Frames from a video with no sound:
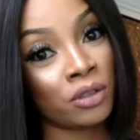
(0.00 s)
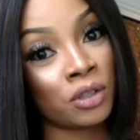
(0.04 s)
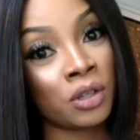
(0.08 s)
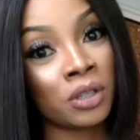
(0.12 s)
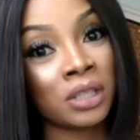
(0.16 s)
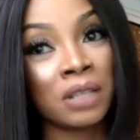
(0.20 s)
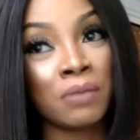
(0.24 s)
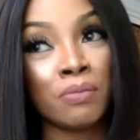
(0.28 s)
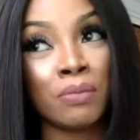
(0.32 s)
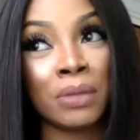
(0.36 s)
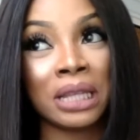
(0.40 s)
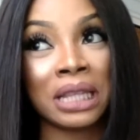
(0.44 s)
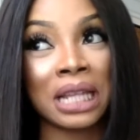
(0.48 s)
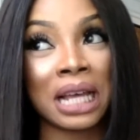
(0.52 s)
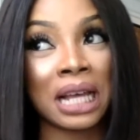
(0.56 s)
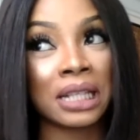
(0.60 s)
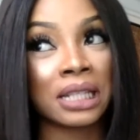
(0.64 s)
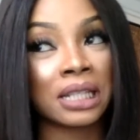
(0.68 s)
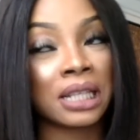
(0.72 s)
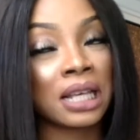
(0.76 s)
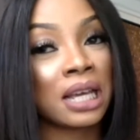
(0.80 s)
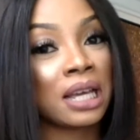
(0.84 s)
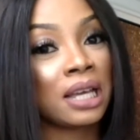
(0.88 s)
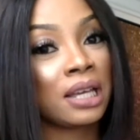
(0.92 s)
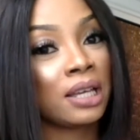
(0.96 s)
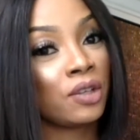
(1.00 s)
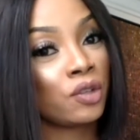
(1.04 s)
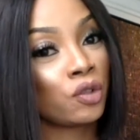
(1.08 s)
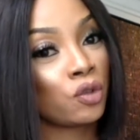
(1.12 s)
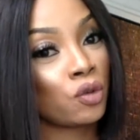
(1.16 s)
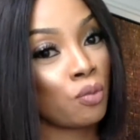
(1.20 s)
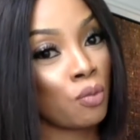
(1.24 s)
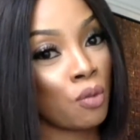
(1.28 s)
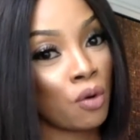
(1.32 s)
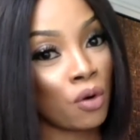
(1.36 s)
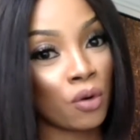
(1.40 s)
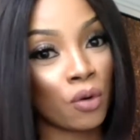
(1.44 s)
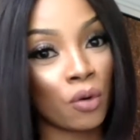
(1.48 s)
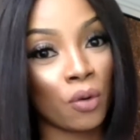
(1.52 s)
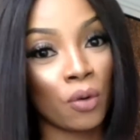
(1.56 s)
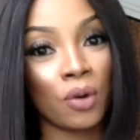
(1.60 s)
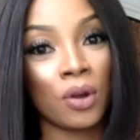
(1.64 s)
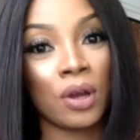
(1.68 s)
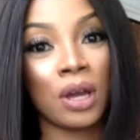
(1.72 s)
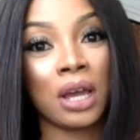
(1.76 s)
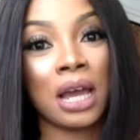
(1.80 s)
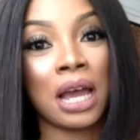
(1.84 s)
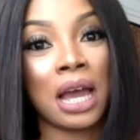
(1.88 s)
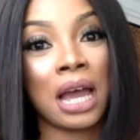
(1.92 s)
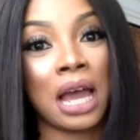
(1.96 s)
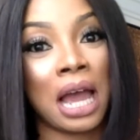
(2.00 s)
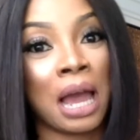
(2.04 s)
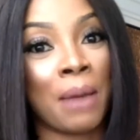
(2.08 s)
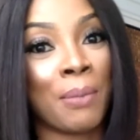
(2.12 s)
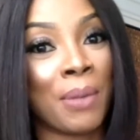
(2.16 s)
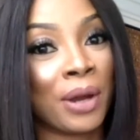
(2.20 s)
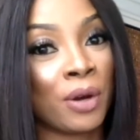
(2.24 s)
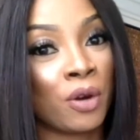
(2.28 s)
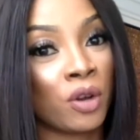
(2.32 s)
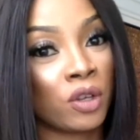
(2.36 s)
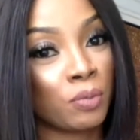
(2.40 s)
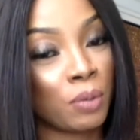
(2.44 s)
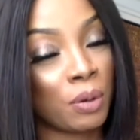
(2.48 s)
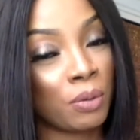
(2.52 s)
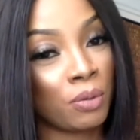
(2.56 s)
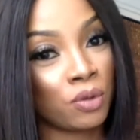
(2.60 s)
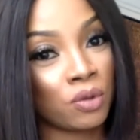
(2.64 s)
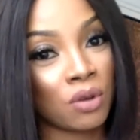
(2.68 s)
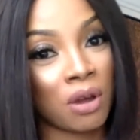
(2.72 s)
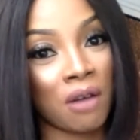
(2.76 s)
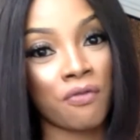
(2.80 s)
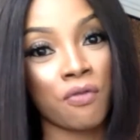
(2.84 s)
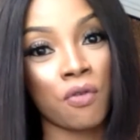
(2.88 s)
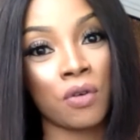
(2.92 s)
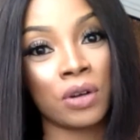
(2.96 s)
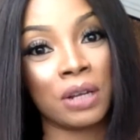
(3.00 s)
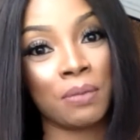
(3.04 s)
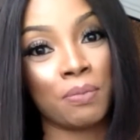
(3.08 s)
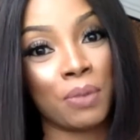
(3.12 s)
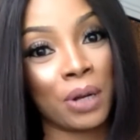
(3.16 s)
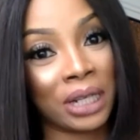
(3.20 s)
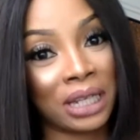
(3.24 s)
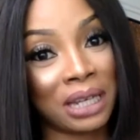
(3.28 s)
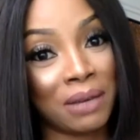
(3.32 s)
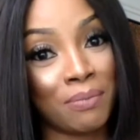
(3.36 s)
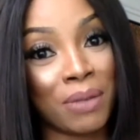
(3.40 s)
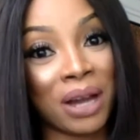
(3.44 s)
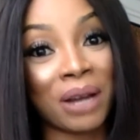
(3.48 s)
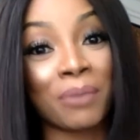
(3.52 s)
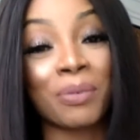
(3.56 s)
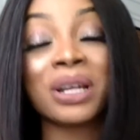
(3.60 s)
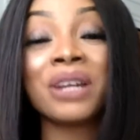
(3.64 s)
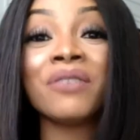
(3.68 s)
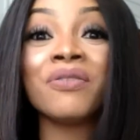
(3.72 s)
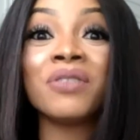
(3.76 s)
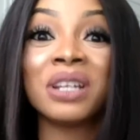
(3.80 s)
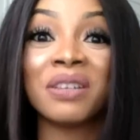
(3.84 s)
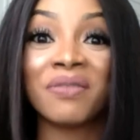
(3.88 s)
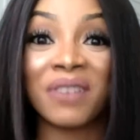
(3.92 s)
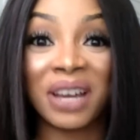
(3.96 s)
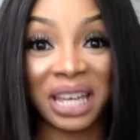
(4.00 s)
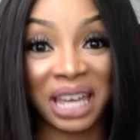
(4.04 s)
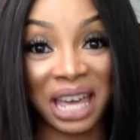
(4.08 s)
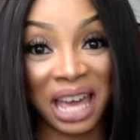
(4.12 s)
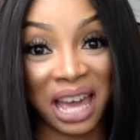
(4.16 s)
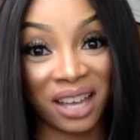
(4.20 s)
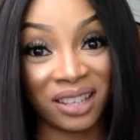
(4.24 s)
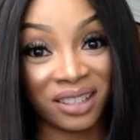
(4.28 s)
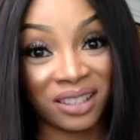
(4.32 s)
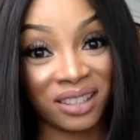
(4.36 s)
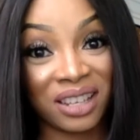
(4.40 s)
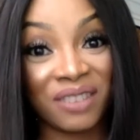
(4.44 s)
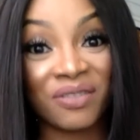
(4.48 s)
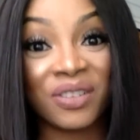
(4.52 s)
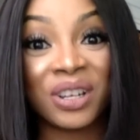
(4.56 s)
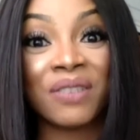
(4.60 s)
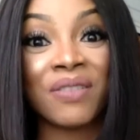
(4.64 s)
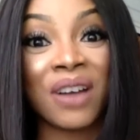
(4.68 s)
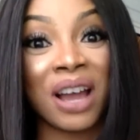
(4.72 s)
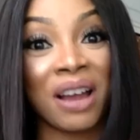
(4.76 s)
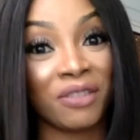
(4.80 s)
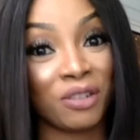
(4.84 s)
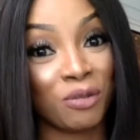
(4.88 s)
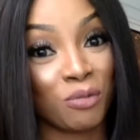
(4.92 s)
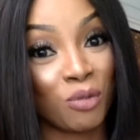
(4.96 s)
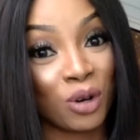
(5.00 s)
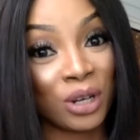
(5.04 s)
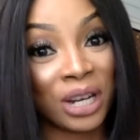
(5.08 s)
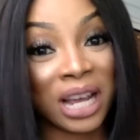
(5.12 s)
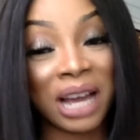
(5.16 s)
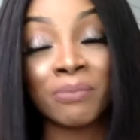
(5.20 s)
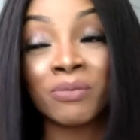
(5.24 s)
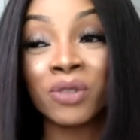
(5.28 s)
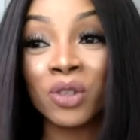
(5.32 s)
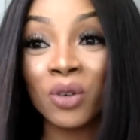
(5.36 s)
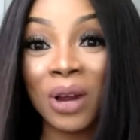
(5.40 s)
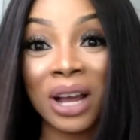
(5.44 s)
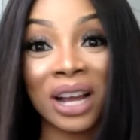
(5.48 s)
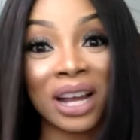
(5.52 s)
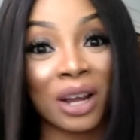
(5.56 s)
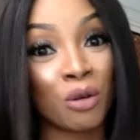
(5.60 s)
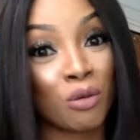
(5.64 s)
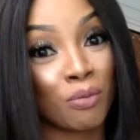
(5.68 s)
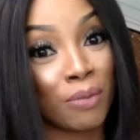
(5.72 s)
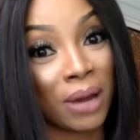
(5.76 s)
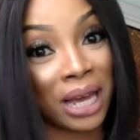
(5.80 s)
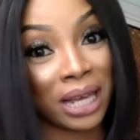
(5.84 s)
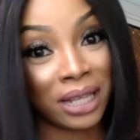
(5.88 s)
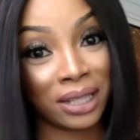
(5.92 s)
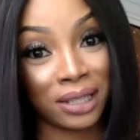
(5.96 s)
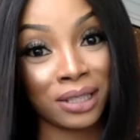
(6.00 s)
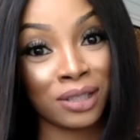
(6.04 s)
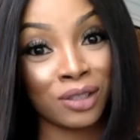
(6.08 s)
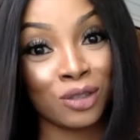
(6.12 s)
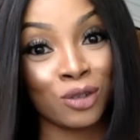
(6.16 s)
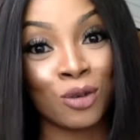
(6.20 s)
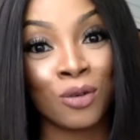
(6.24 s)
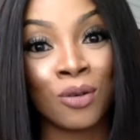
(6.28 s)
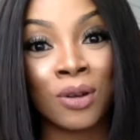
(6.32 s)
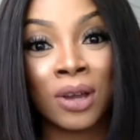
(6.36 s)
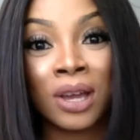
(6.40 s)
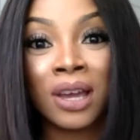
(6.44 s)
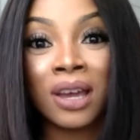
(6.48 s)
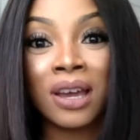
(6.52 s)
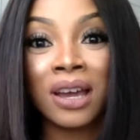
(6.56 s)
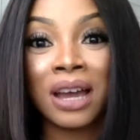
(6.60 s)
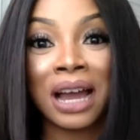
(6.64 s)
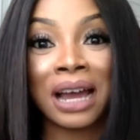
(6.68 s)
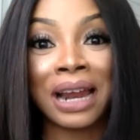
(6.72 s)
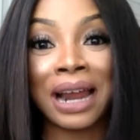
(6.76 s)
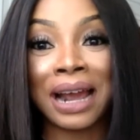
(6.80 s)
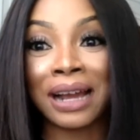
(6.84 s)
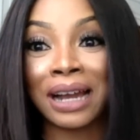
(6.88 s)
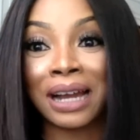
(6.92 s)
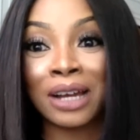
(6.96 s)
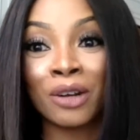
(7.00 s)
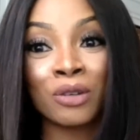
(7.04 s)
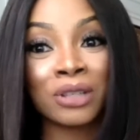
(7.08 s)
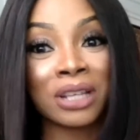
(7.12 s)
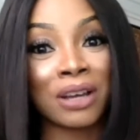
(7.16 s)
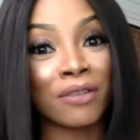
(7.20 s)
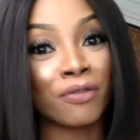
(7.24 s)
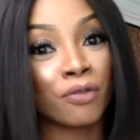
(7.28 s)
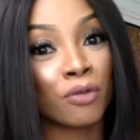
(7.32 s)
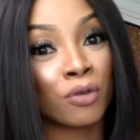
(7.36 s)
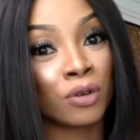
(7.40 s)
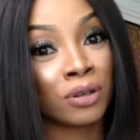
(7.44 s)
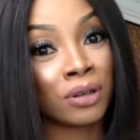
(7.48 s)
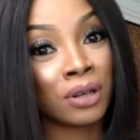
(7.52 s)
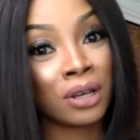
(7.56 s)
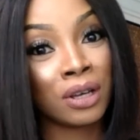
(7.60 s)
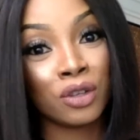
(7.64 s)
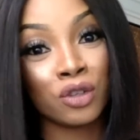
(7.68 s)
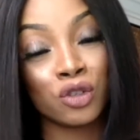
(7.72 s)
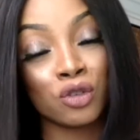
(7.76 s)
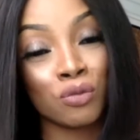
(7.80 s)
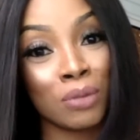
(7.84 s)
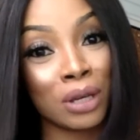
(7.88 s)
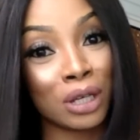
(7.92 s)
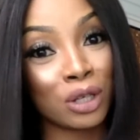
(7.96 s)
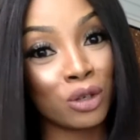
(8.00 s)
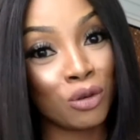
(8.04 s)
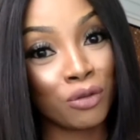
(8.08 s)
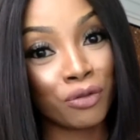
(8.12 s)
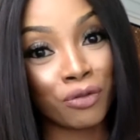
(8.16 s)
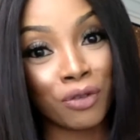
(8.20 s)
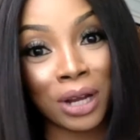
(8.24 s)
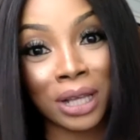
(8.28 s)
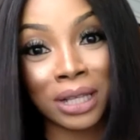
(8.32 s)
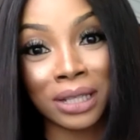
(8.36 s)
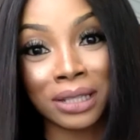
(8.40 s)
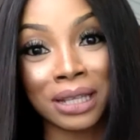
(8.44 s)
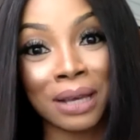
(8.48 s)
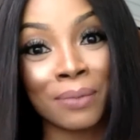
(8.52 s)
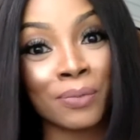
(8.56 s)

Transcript: Doesn't mean that tomorrow I might not be able to afford a Birkin bag, but even if I can, even if I have the money, I'm sorry I cannot buy it, and I cannot afford to make new friends.